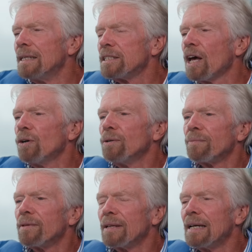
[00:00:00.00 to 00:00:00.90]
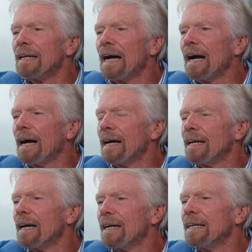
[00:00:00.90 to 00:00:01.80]
So, uh,
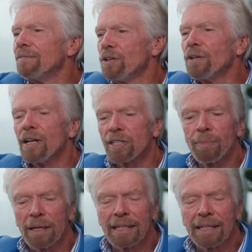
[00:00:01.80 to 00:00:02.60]
if you'd asked me